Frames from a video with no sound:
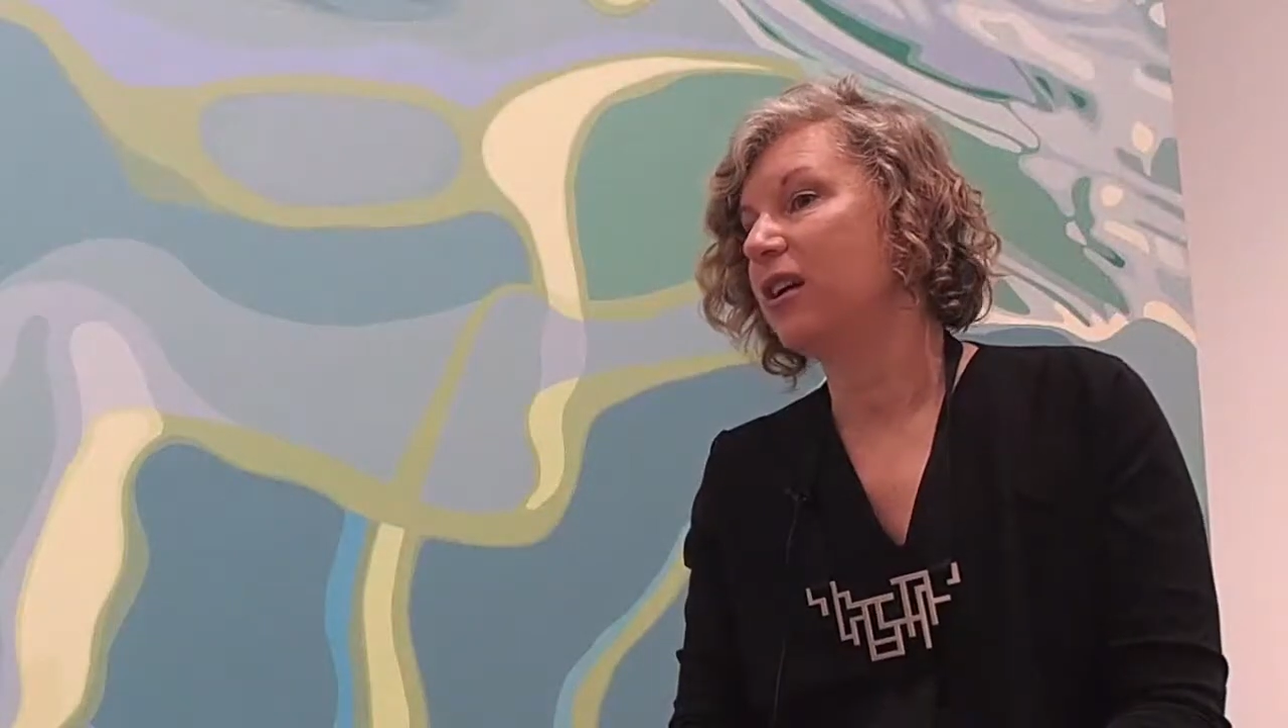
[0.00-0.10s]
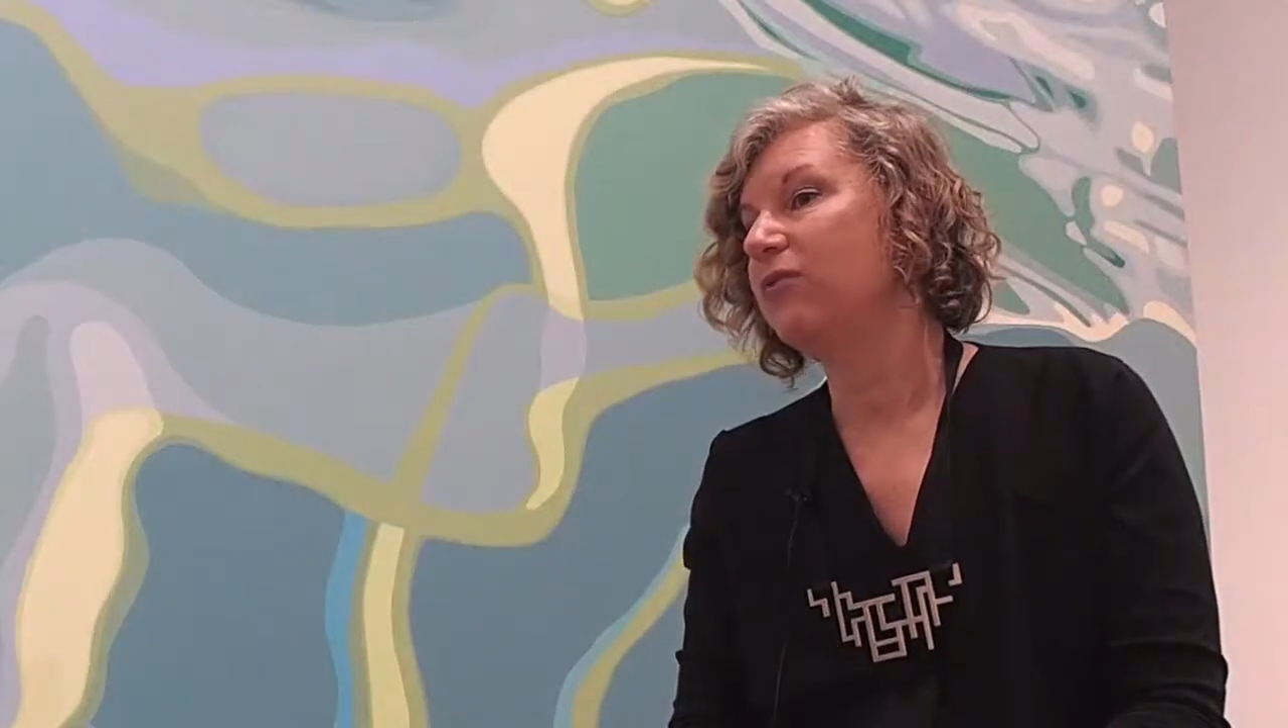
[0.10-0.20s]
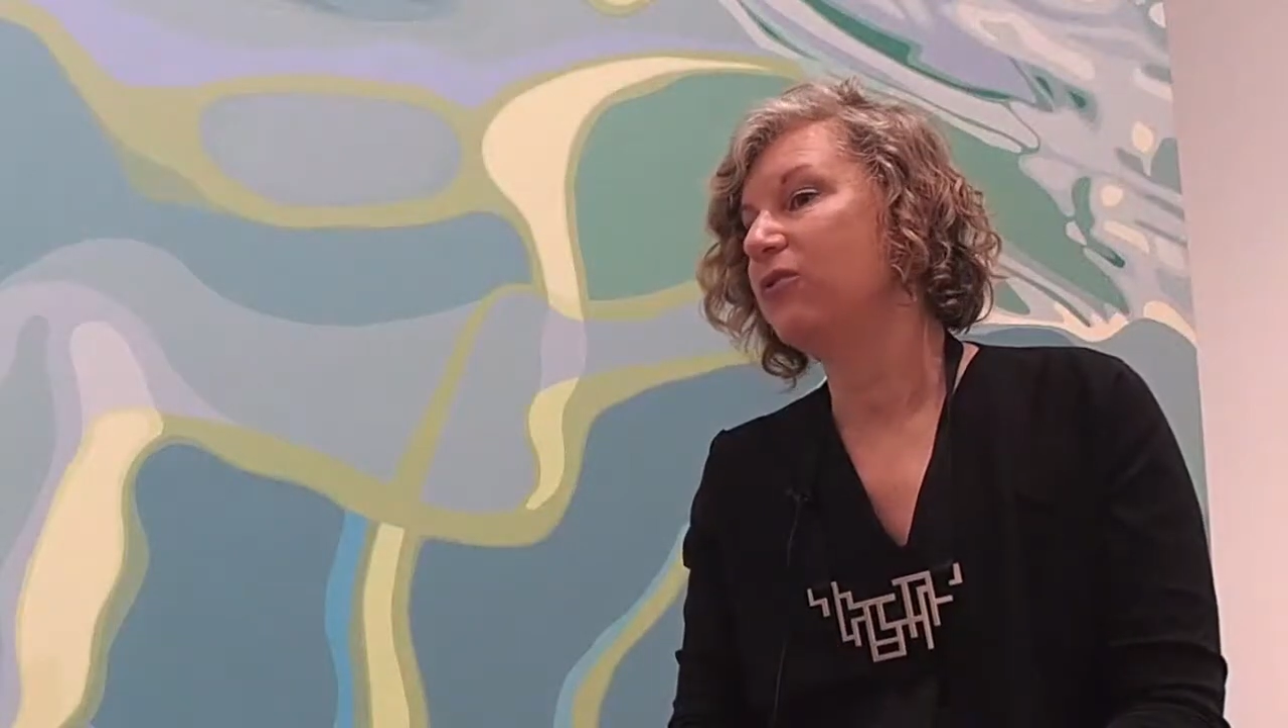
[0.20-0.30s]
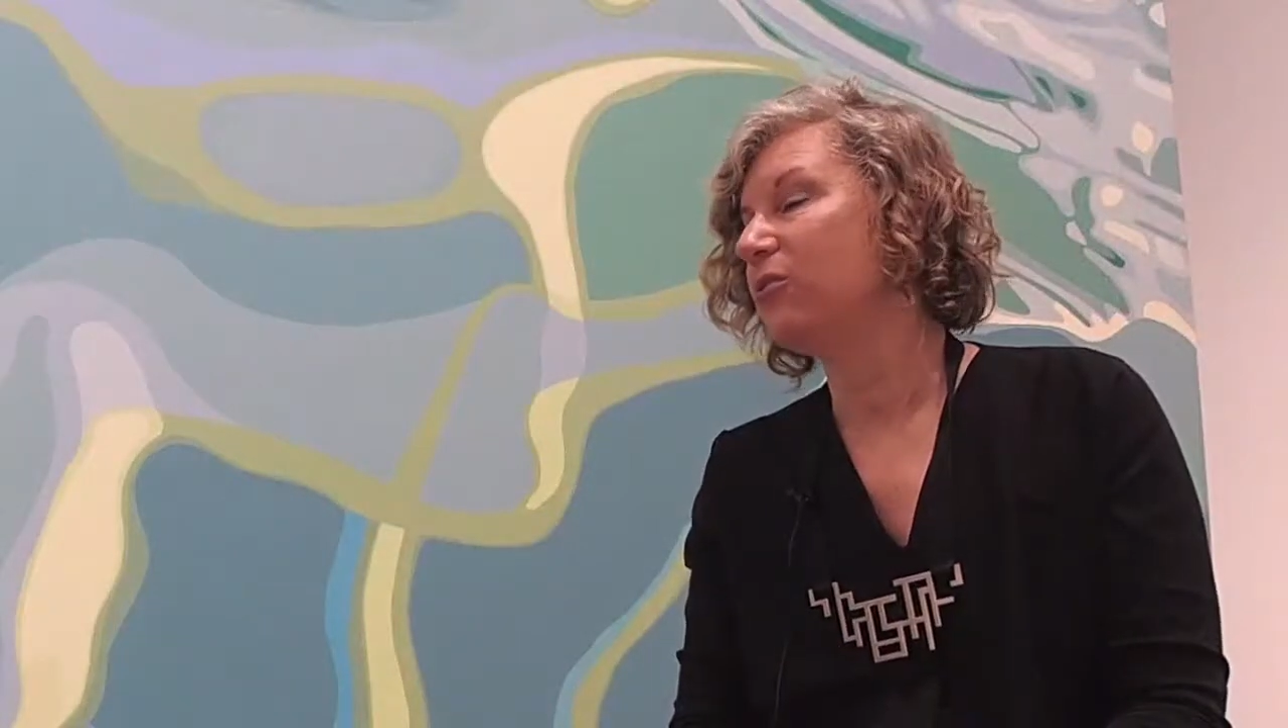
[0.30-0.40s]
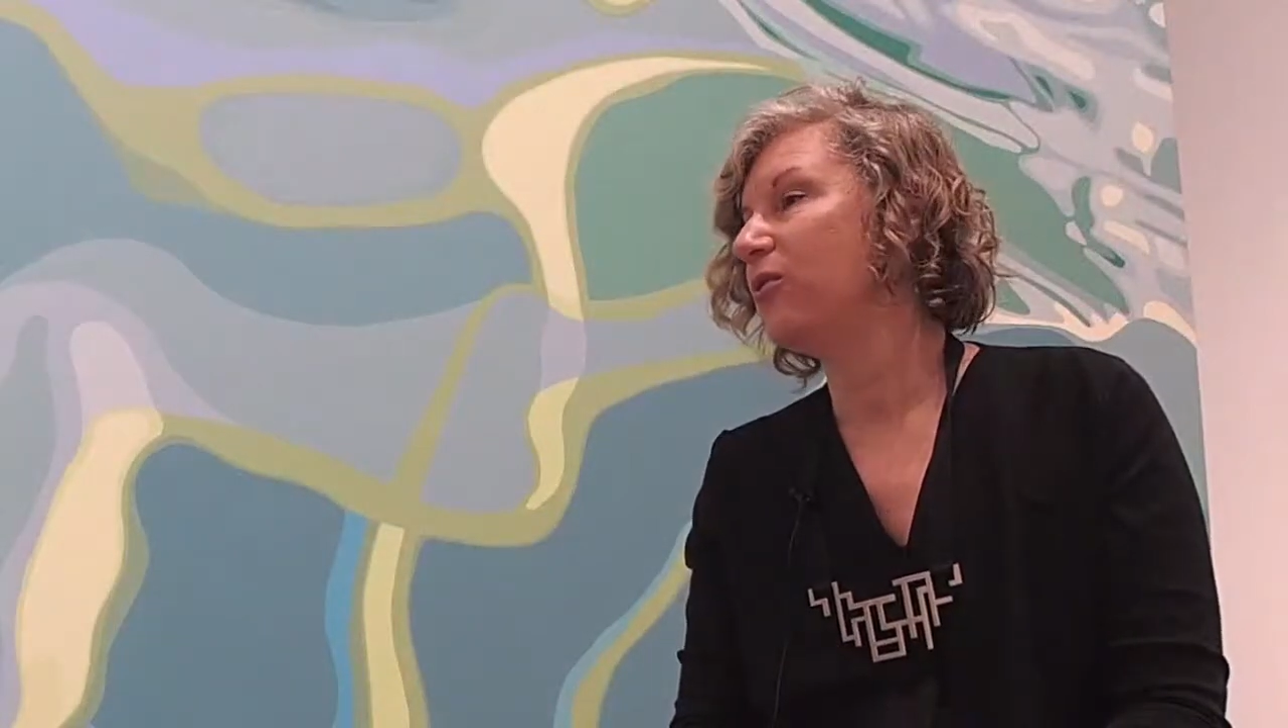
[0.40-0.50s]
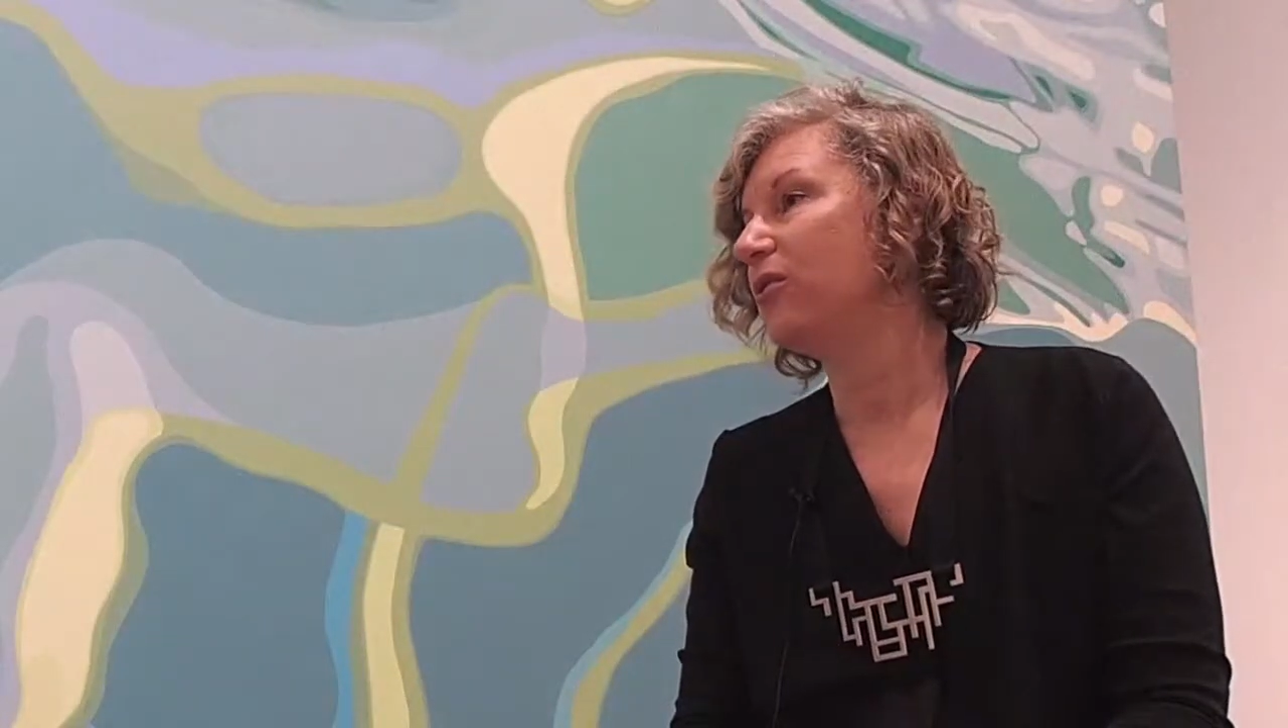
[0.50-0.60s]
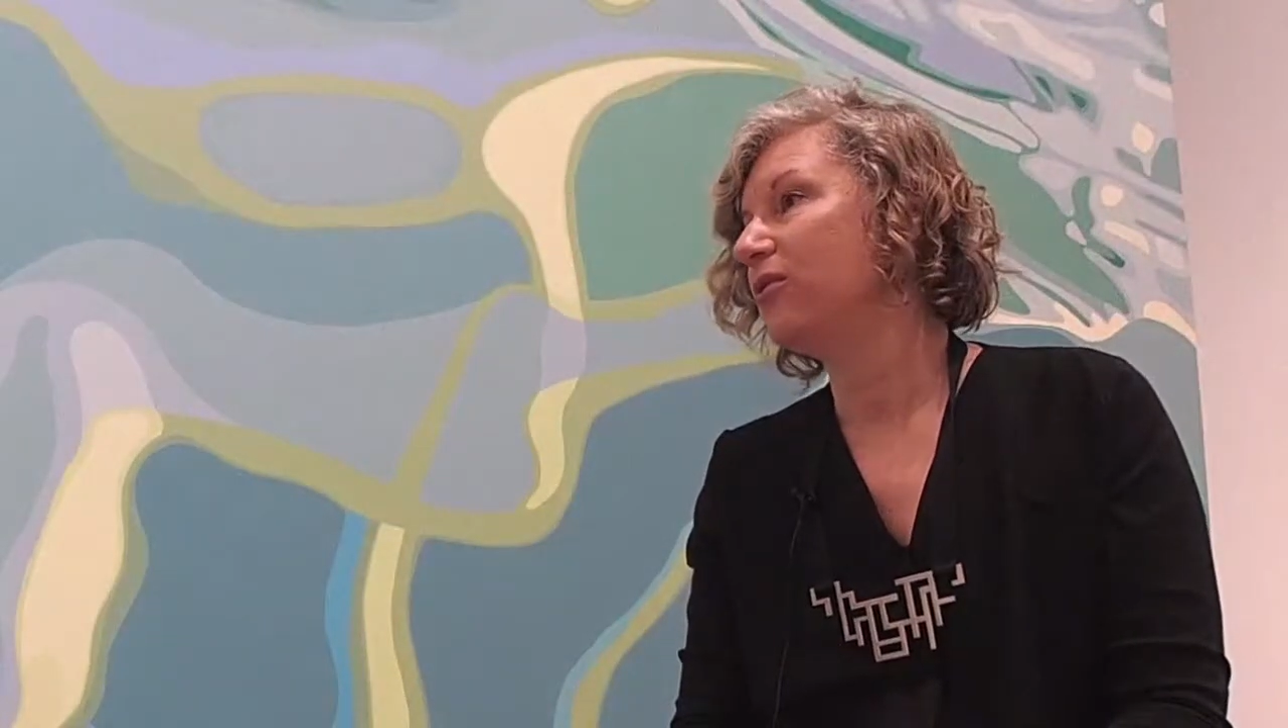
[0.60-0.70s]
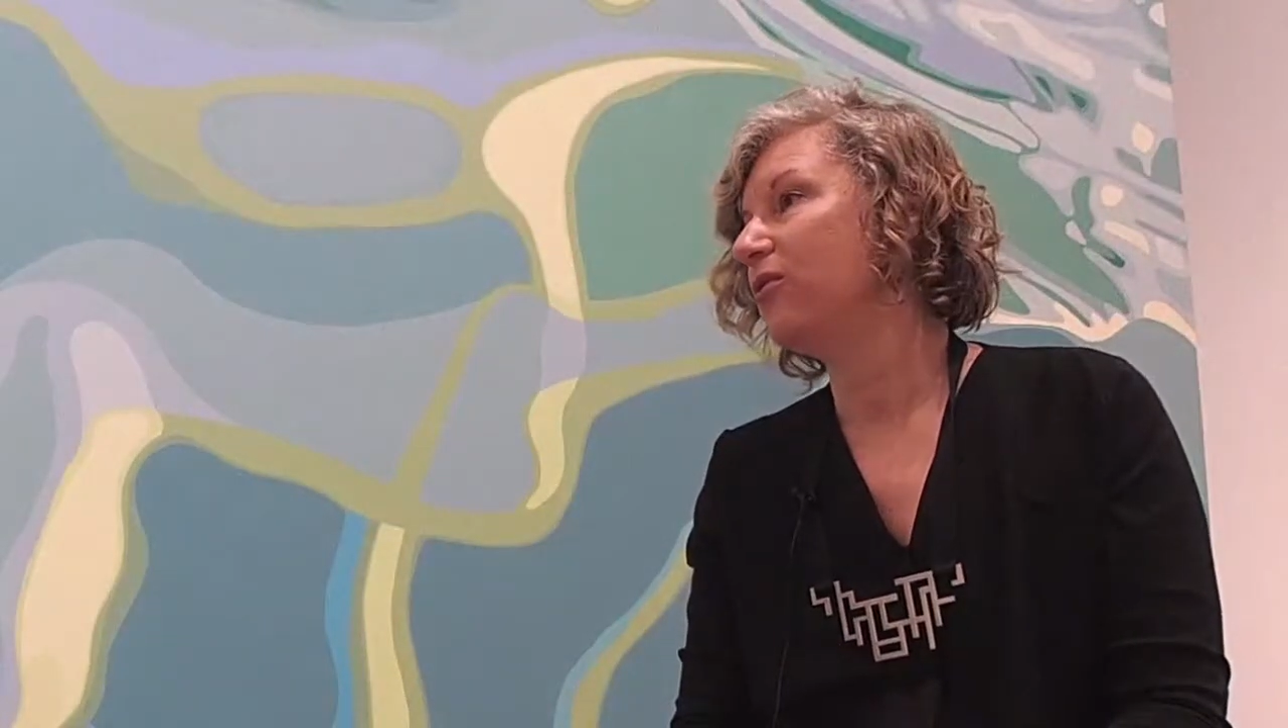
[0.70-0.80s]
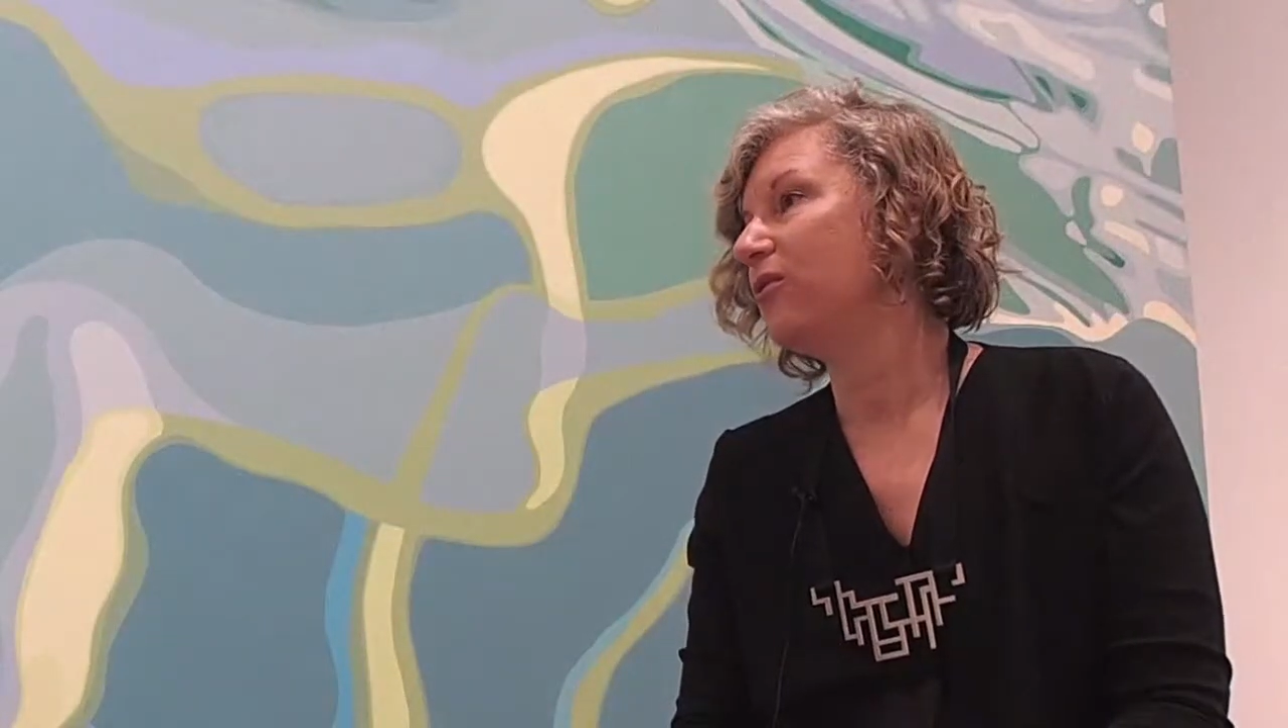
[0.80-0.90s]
if you were a New